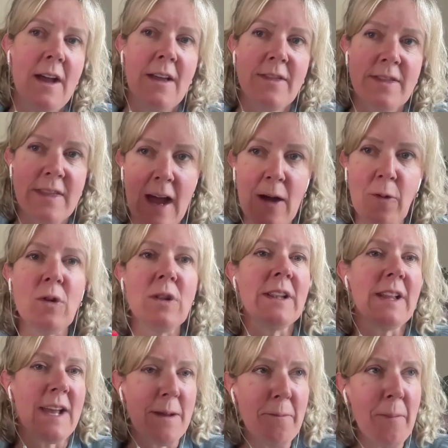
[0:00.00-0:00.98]
that
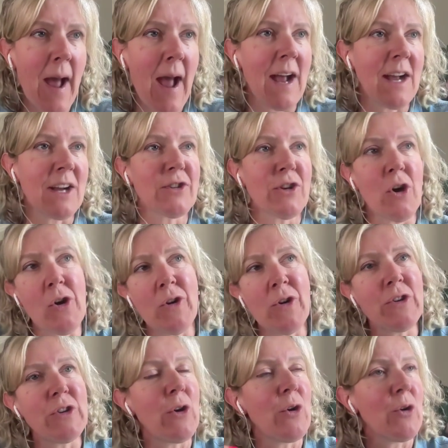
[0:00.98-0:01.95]
will impact
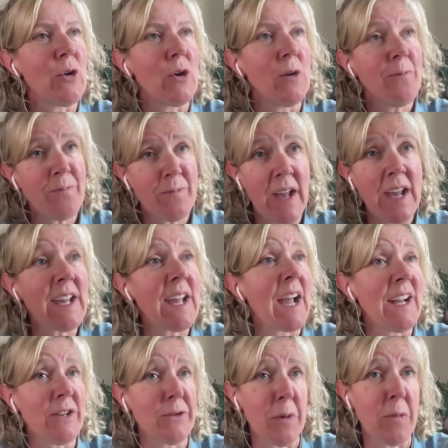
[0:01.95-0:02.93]
on your
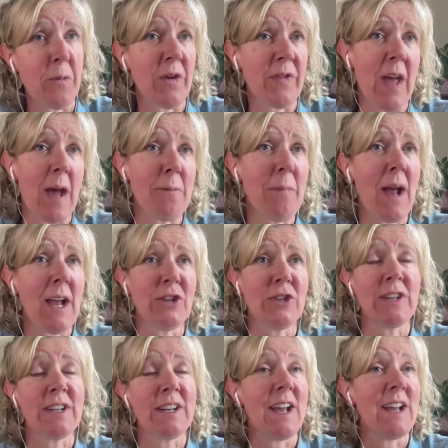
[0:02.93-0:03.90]
engagement with that
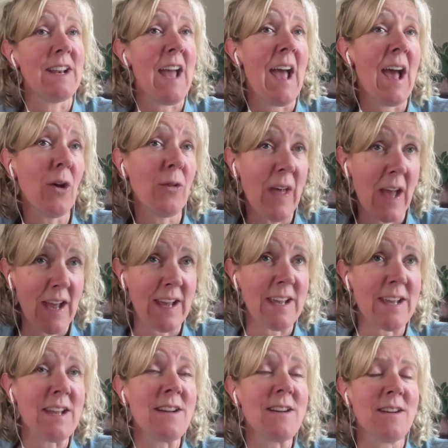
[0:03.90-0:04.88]
patient and how
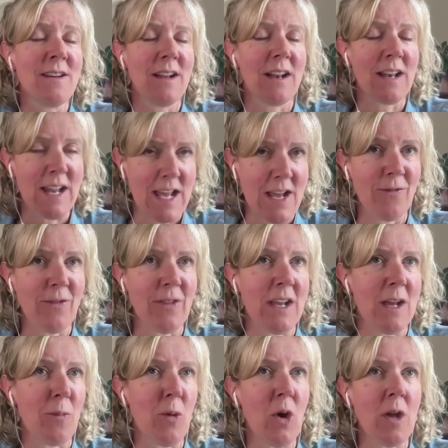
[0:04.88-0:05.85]
they leave
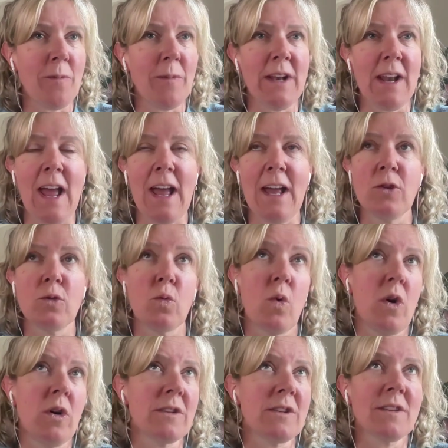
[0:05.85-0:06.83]
the appointment and
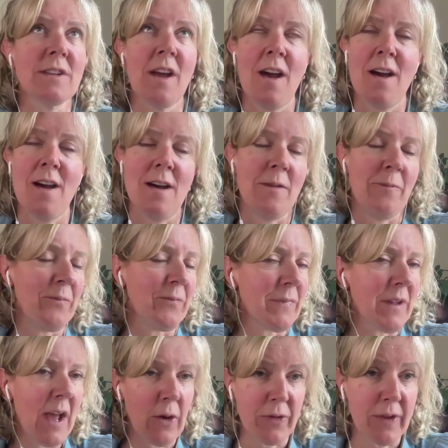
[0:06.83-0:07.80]
what
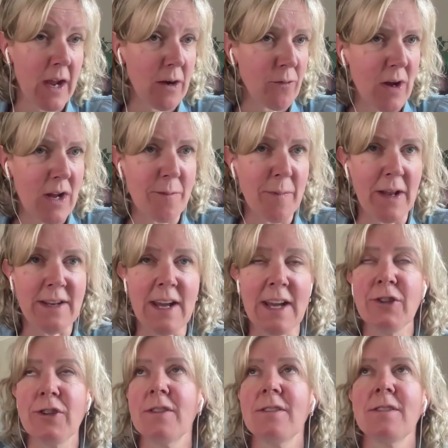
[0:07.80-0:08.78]
healthcare
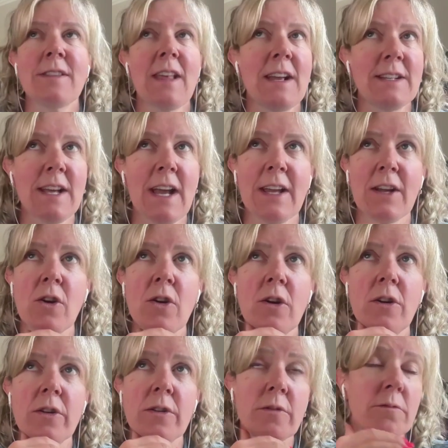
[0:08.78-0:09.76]
recommendations they take
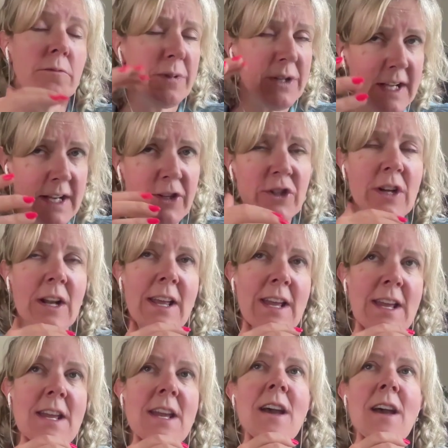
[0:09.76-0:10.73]
on,
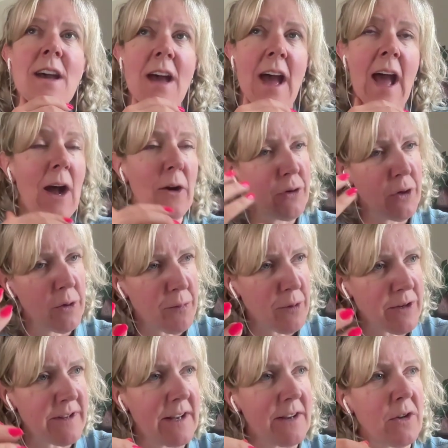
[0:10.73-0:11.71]
potentially how you
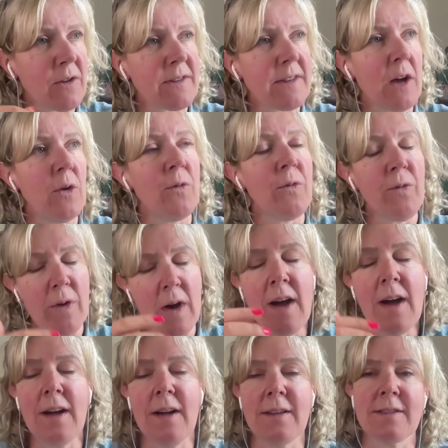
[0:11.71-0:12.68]
present yourself.
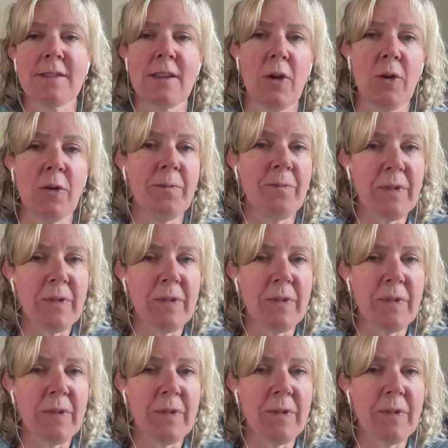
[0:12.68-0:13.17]
So,